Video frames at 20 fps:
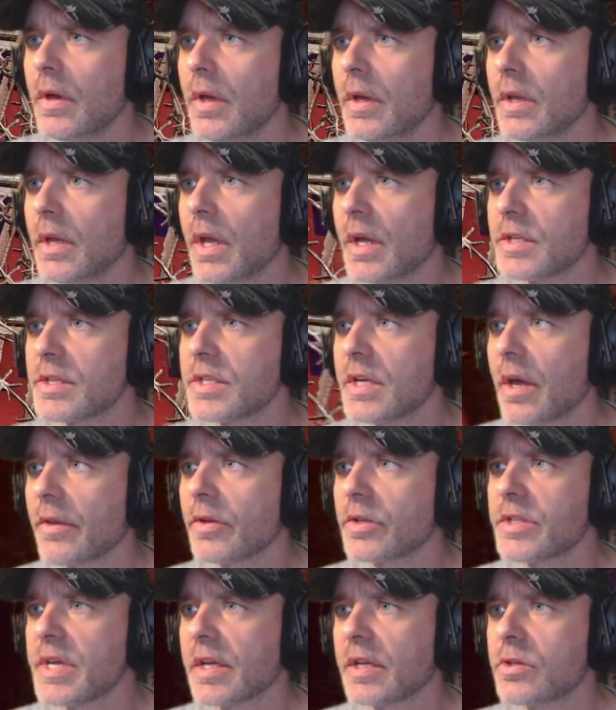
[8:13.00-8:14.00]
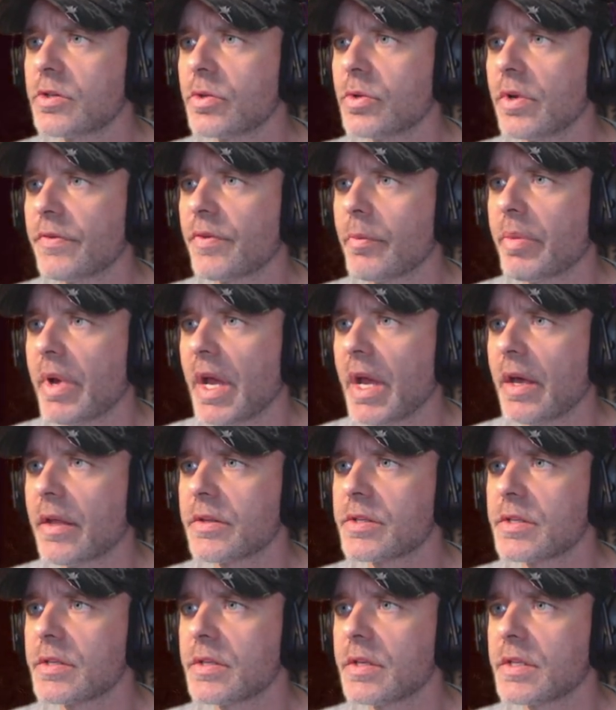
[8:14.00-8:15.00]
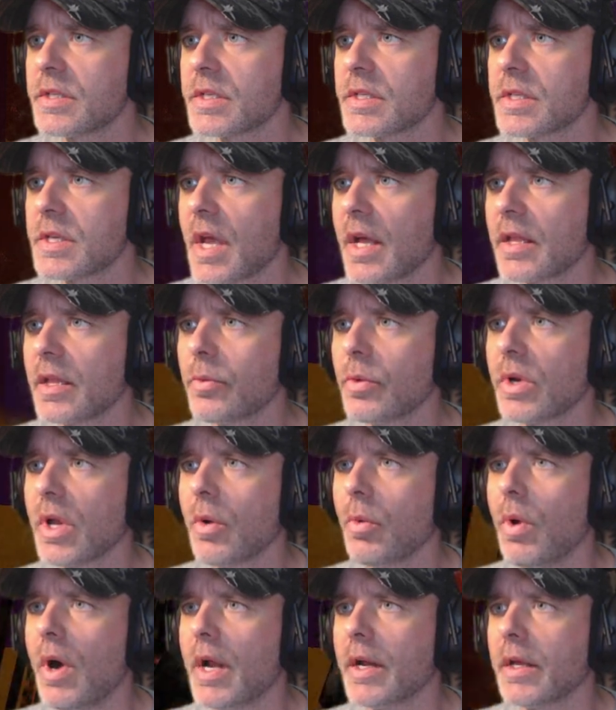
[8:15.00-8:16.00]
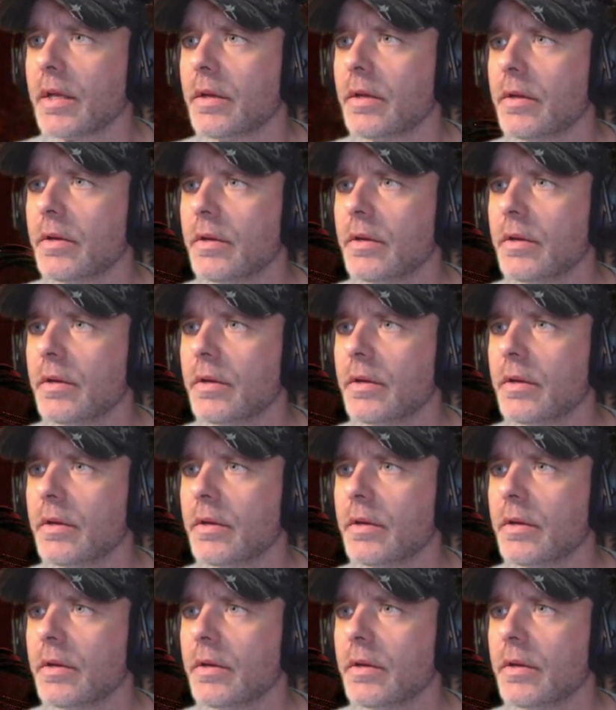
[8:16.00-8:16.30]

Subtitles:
Yeah, see how they're taking 2 different paths? It's exactly what I wanted.